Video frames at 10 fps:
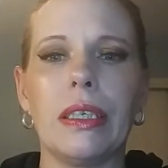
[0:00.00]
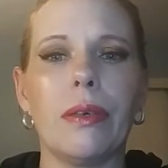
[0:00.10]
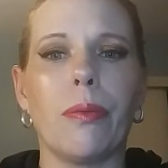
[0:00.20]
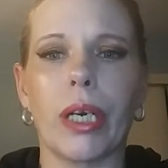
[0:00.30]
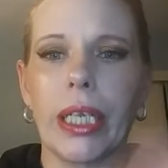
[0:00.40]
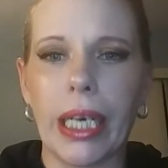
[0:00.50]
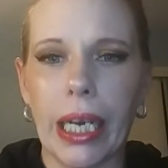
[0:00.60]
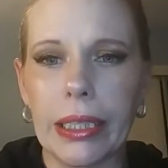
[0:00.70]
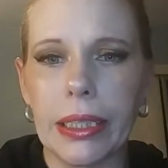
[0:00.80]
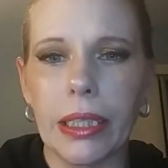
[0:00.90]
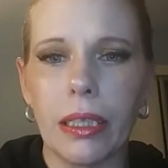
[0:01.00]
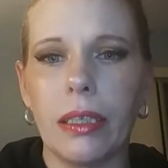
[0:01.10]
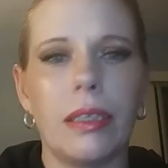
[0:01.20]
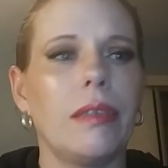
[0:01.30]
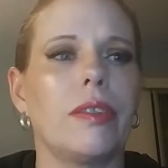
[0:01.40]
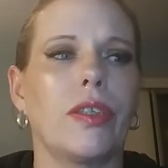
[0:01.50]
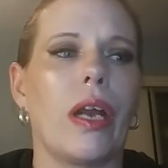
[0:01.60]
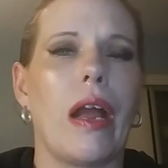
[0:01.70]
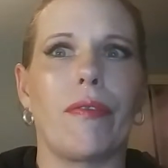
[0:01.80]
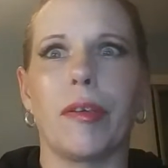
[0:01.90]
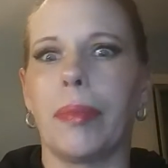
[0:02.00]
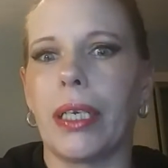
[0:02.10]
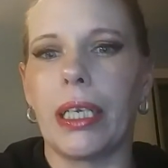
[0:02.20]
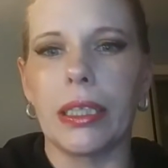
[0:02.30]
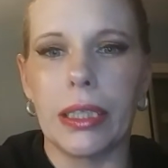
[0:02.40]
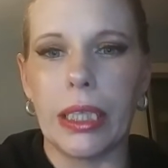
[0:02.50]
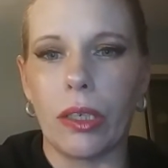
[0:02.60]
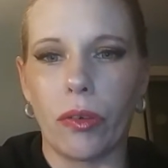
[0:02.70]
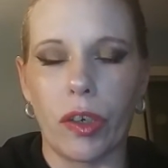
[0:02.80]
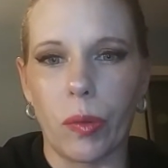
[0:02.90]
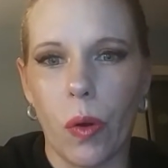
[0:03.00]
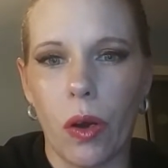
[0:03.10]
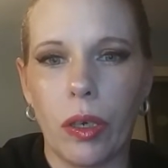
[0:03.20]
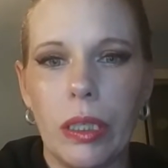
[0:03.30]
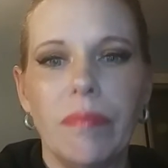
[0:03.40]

what it is, so that everybody can see it on your wall.